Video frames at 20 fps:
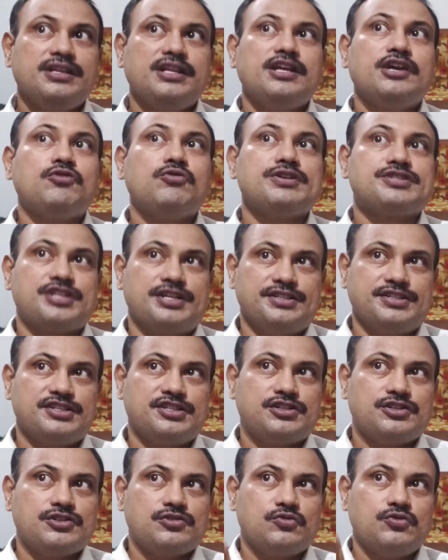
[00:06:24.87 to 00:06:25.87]

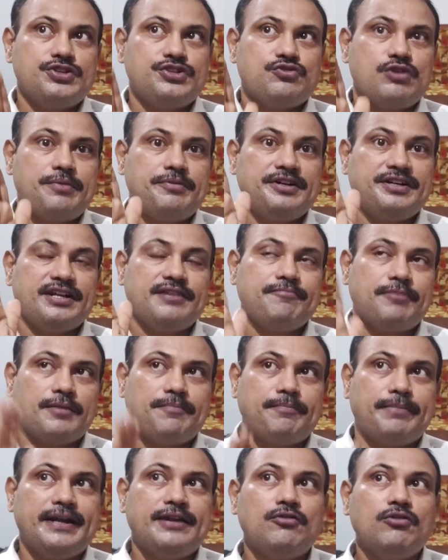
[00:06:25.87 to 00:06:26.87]
equations which we have written for
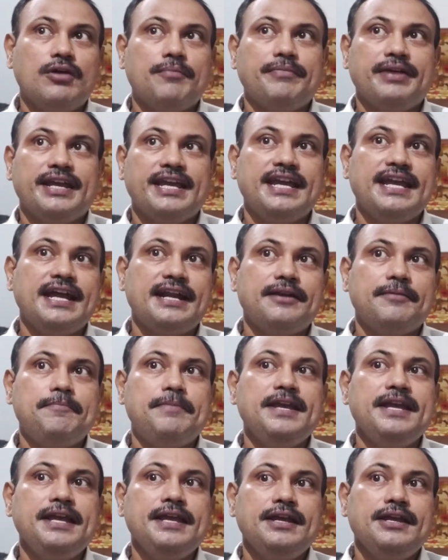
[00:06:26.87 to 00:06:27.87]
pendulum A and
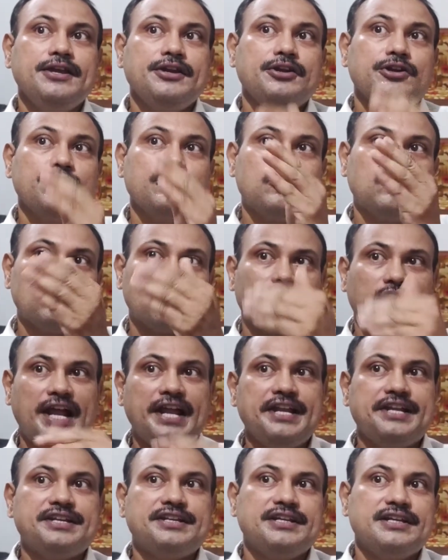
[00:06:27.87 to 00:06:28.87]
B to
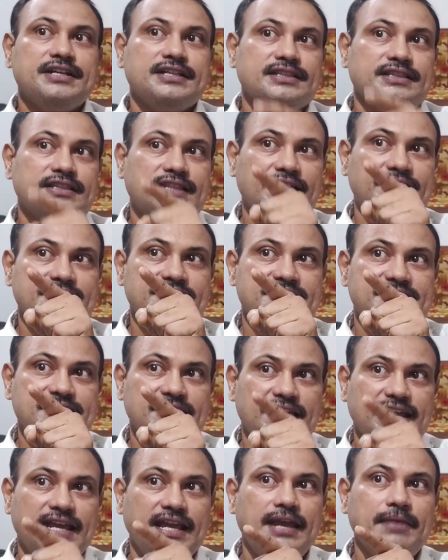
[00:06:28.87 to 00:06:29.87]
write that
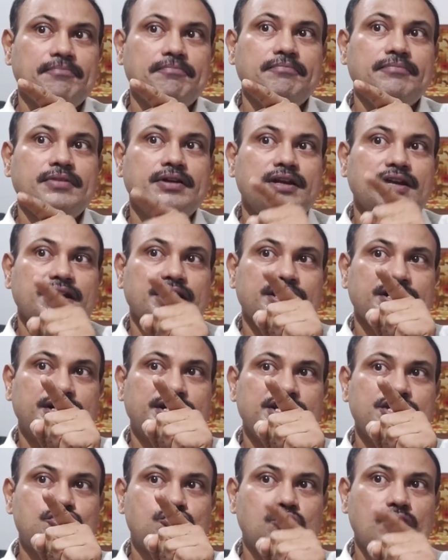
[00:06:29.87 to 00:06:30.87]
is m
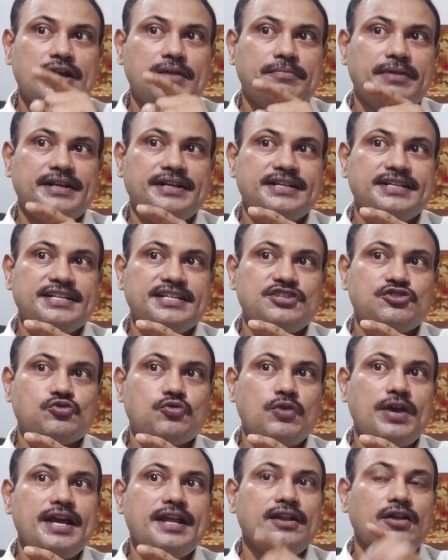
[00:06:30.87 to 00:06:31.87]
d square by dt
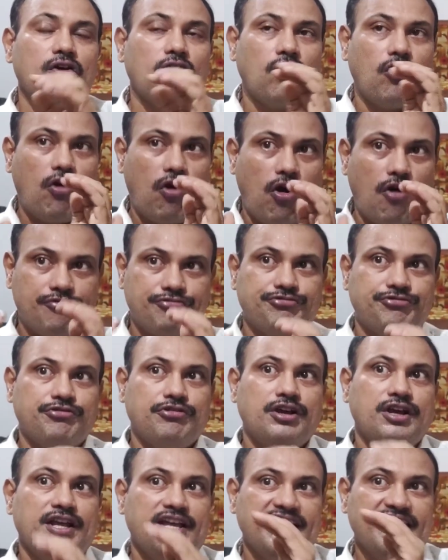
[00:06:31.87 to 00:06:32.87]
square
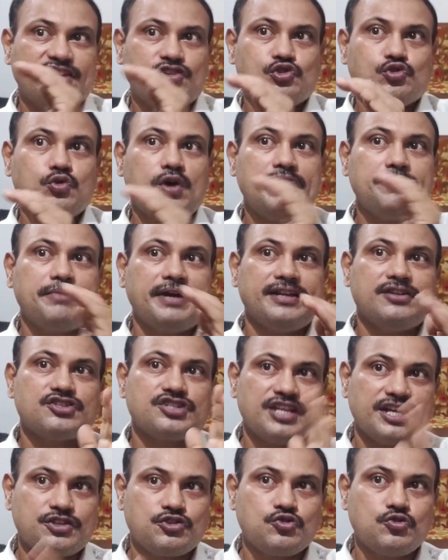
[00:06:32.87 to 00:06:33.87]
of x1
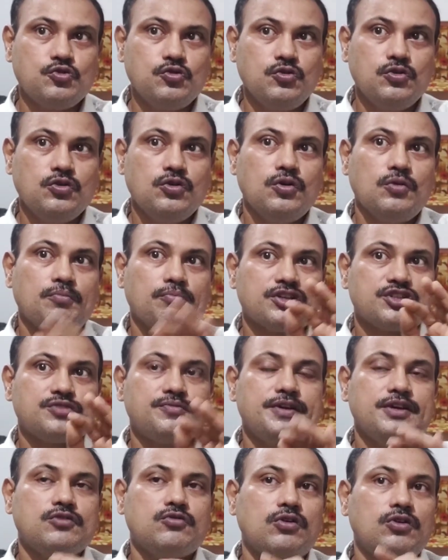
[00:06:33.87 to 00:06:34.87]
minus x2 must
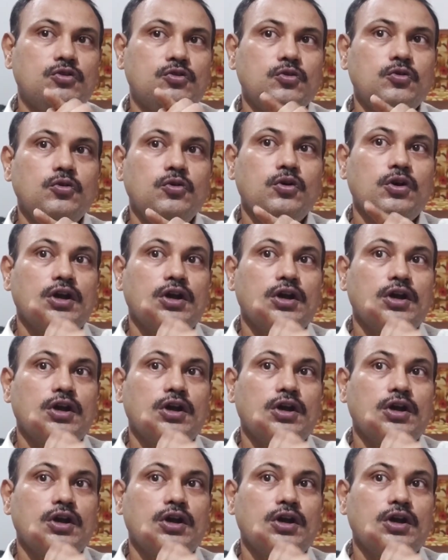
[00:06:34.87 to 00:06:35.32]
be equal to